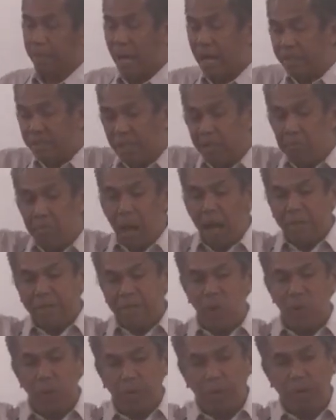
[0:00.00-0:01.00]
doesn't
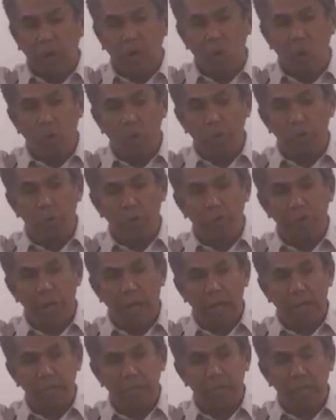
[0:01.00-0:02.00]
matter what the culture
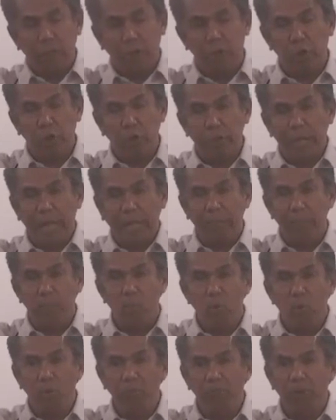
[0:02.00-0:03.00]
says. It should not
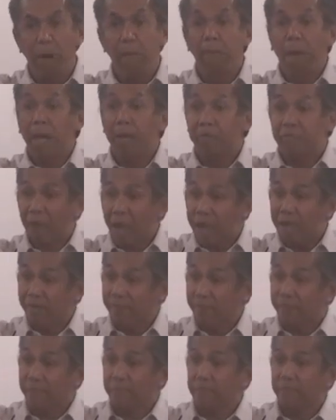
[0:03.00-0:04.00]
move my
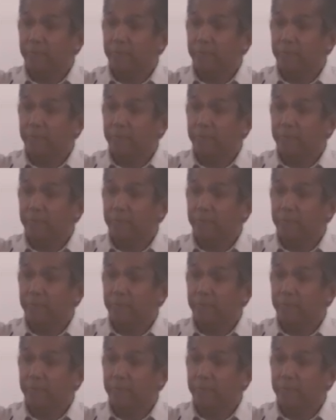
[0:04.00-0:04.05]
faith.